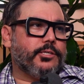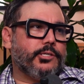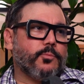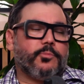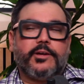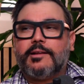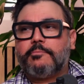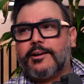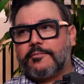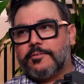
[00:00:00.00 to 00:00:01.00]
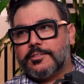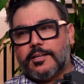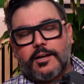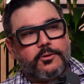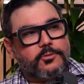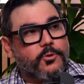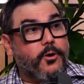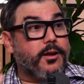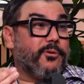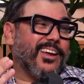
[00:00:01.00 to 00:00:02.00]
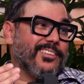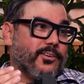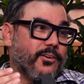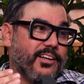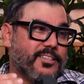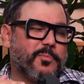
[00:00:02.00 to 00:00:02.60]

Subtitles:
You bring in breakfast tacos, or you bring in donuts.